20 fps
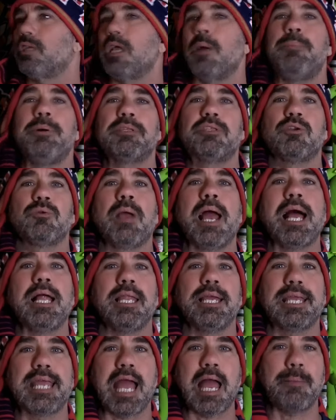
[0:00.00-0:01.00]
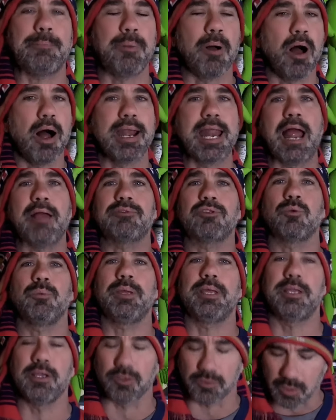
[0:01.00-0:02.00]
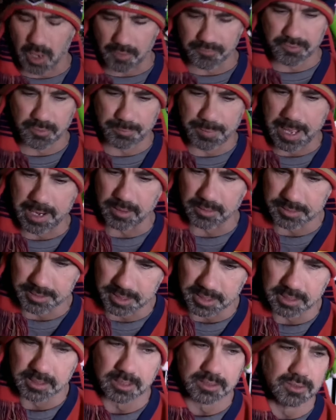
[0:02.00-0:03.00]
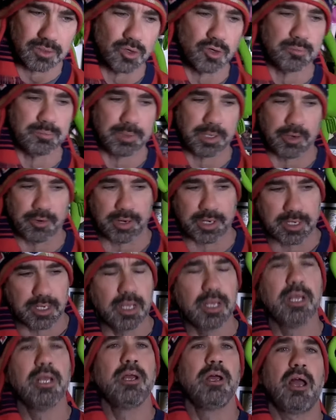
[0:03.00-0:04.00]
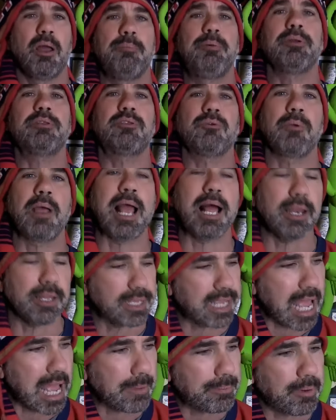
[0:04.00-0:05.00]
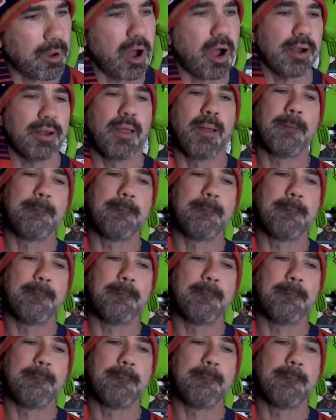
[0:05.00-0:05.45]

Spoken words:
I put the rally cap on after we killed off the penalty in the third period. I put the rally cap on.